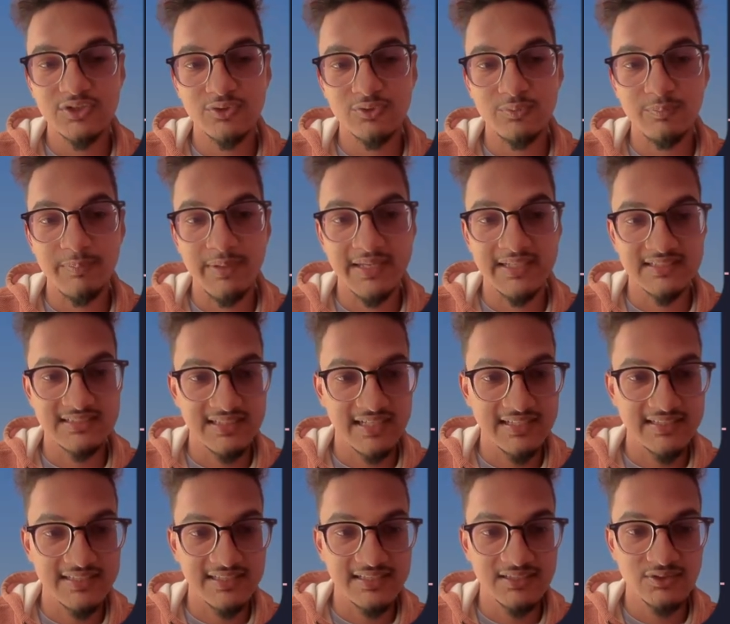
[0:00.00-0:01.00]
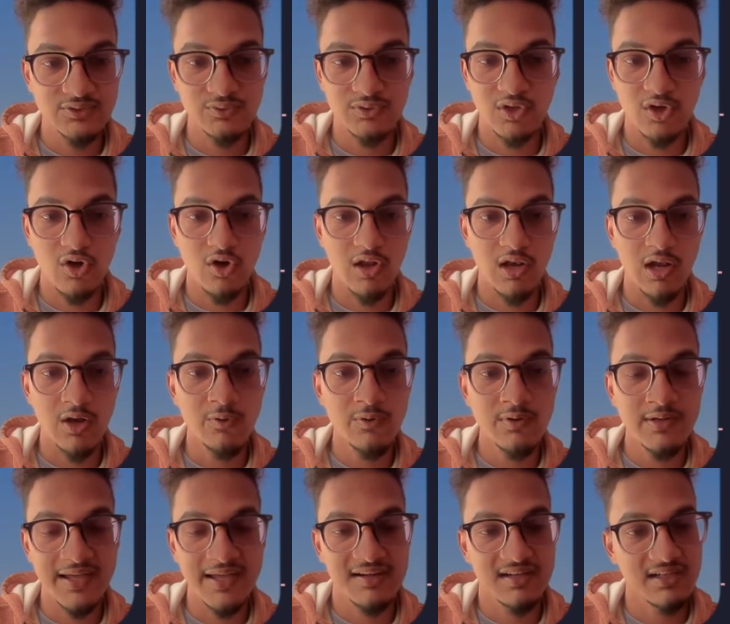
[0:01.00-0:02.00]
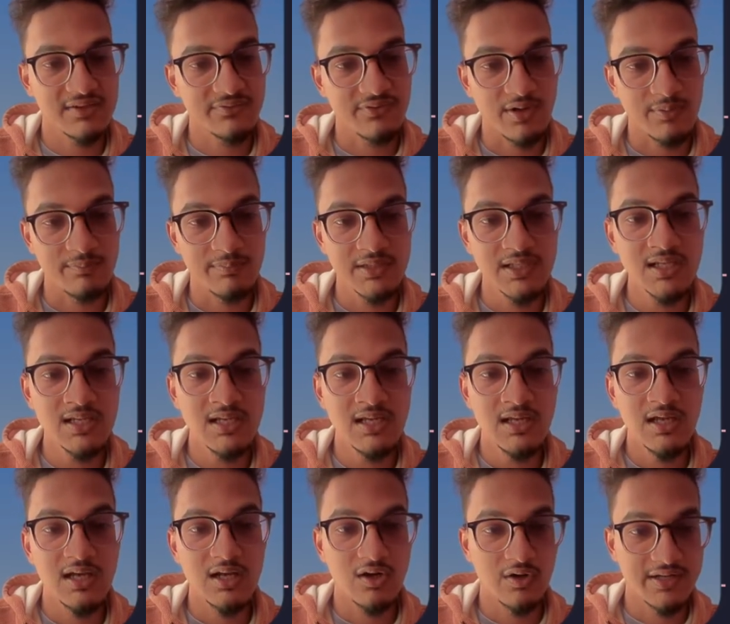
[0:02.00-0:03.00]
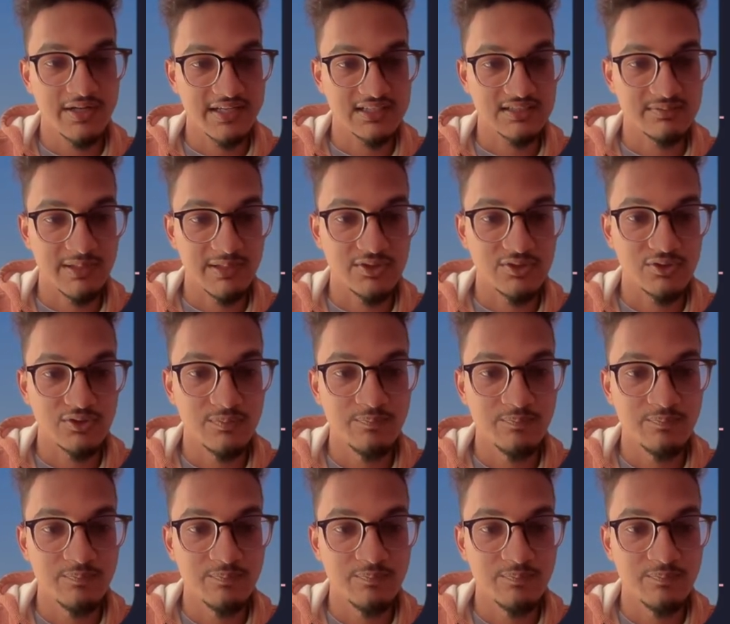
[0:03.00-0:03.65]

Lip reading: to make changes to the callout directly from the context menu.